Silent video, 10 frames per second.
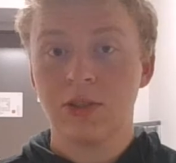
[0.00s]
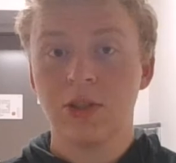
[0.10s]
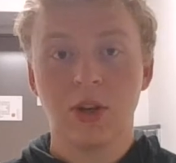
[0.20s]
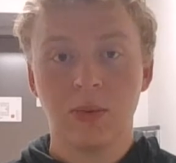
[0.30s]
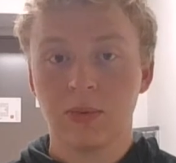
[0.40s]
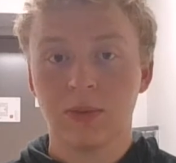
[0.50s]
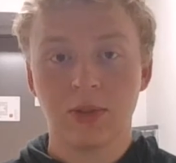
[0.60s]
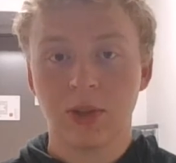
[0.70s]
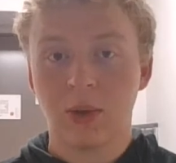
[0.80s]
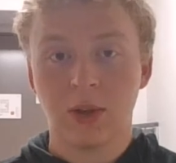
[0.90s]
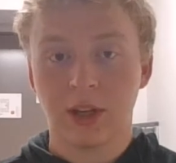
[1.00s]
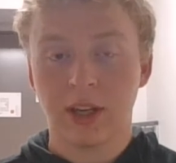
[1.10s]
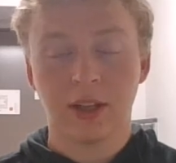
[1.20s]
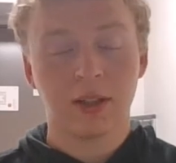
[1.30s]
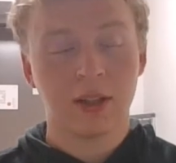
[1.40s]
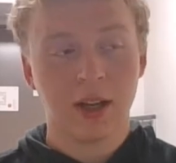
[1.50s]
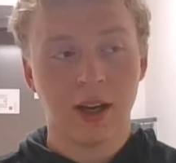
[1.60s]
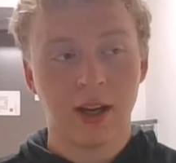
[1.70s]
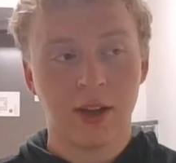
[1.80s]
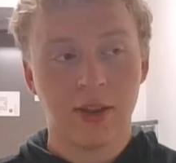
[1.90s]
Don't go looking.
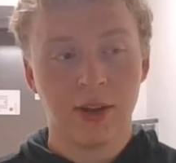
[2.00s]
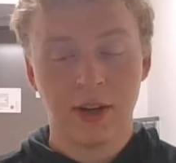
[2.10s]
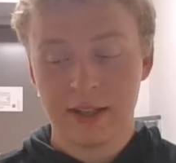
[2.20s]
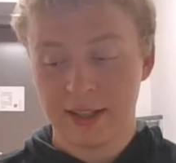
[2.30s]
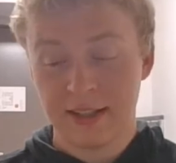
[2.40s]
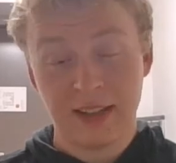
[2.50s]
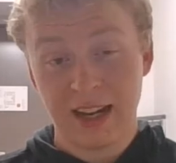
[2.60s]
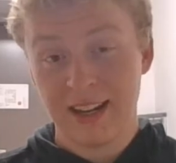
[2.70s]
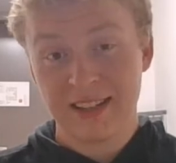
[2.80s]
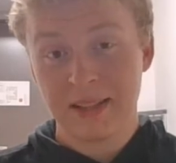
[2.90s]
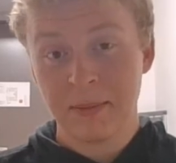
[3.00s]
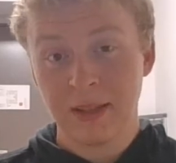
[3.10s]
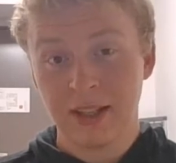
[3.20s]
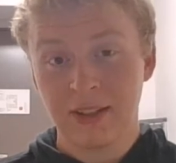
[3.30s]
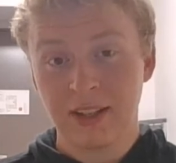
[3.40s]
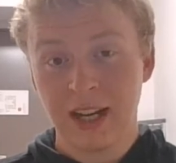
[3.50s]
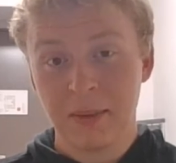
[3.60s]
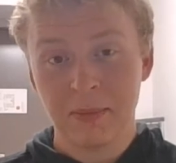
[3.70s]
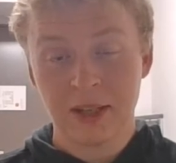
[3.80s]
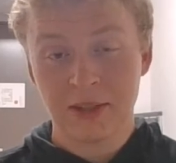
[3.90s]
There is a dating simulator
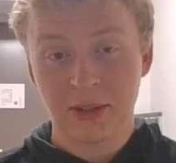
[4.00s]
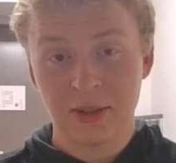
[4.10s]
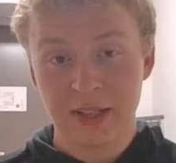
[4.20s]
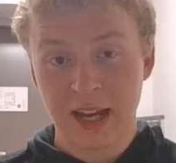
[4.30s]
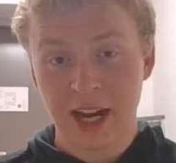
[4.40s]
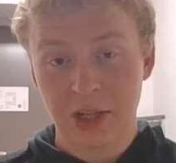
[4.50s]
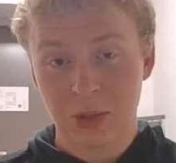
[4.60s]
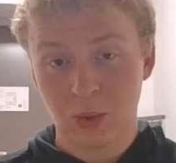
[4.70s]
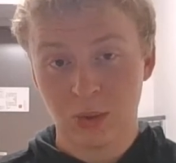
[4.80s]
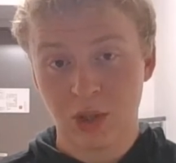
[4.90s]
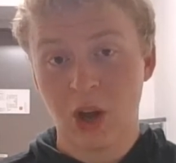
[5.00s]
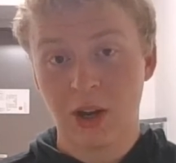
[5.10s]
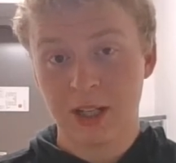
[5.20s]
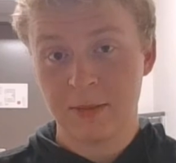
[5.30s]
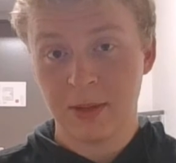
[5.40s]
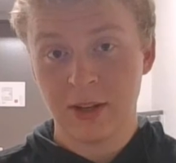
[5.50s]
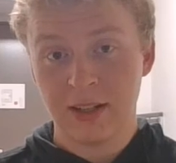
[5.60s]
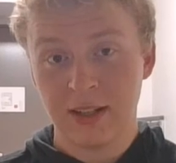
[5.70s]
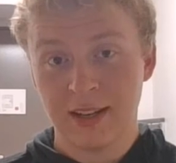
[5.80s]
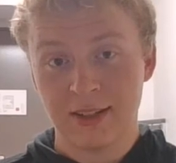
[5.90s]
game that turns an actual dog
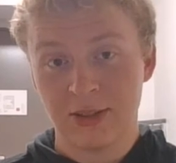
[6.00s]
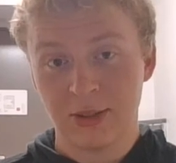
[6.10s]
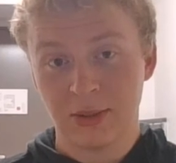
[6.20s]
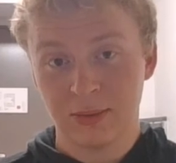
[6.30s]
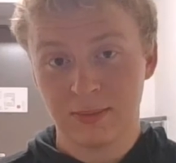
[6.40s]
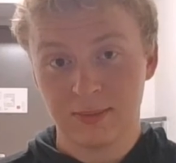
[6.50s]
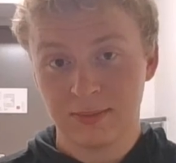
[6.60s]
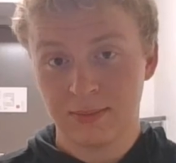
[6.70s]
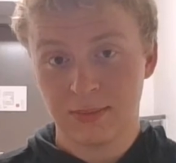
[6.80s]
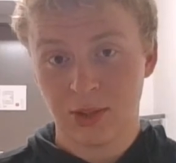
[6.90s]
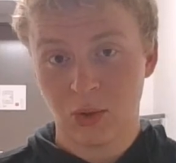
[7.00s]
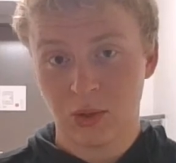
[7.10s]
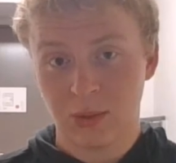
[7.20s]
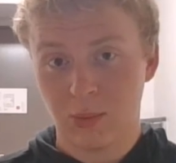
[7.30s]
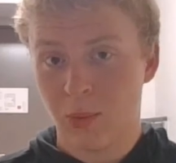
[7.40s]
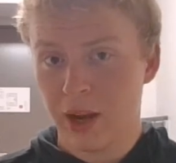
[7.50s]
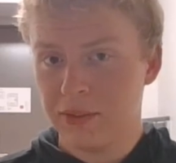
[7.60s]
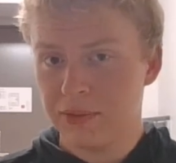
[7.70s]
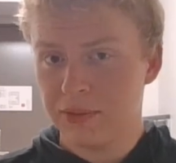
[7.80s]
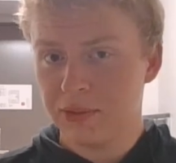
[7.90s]
spirit into your
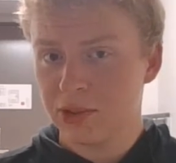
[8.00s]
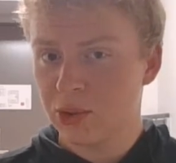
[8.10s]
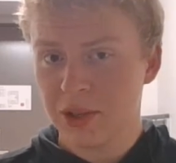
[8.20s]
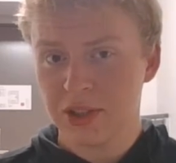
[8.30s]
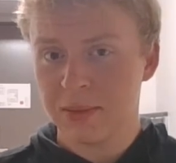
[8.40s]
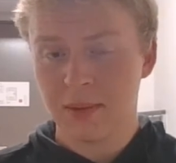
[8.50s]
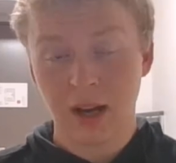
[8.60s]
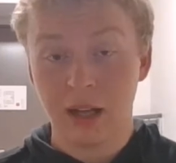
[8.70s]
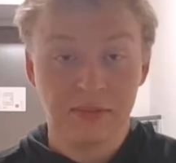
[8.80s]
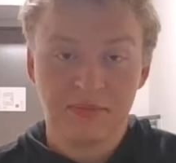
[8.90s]
wife, question mark.